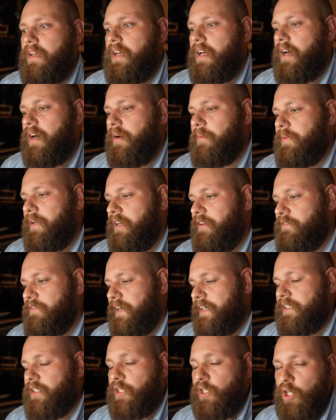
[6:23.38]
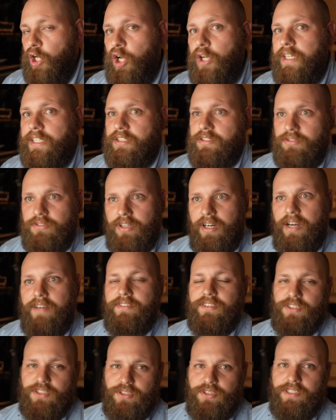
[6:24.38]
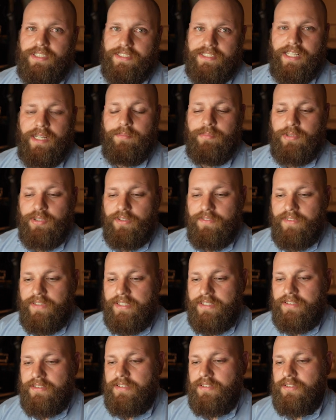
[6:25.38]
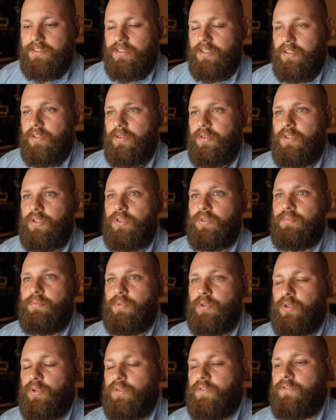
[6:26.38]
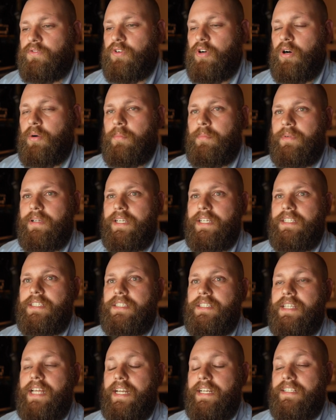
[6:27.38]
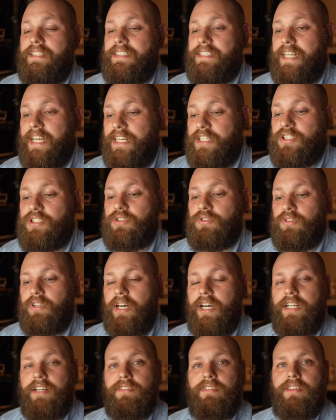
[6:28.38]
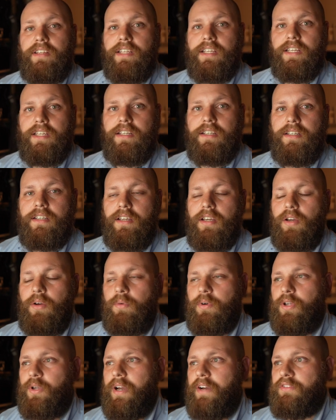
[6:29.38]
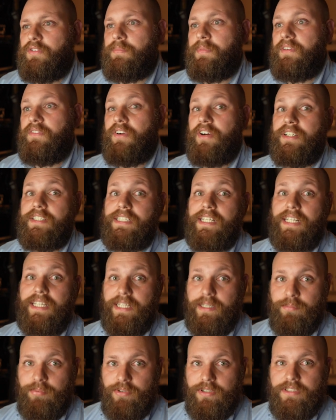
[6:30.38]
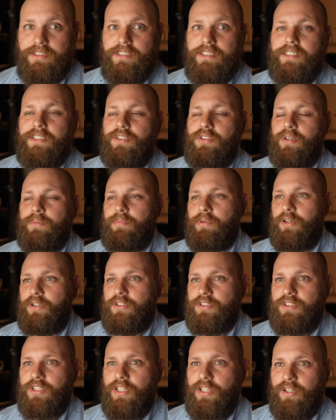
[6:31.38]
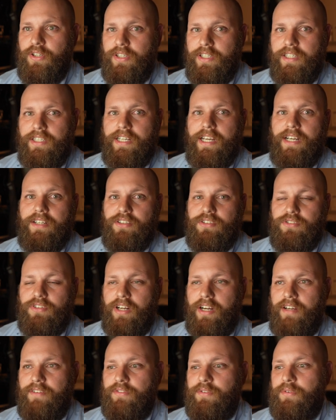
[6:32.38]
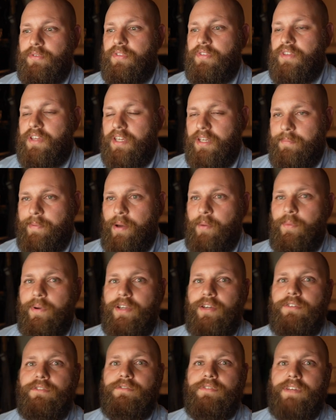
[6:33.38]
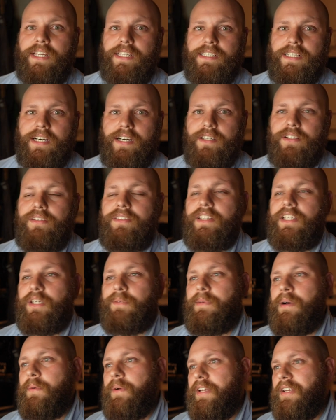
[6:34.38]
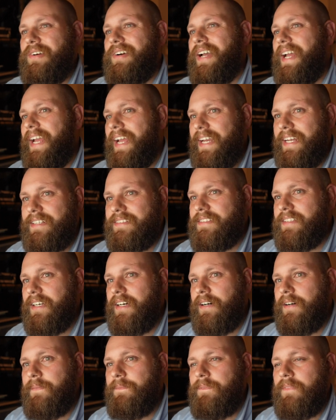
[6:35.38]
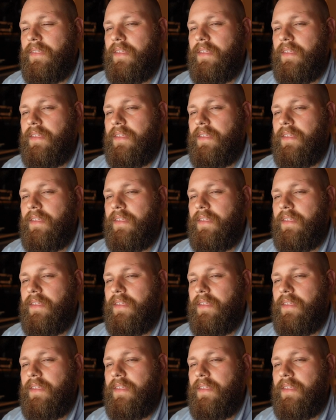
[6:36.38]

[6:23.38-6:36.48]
And in fact, learning to drive is a good example of this. So you move from that intentional kind of thinking where you have to be very deliberate in your approach to learning how to drive. You think about where your feet are, you think about where your hands are.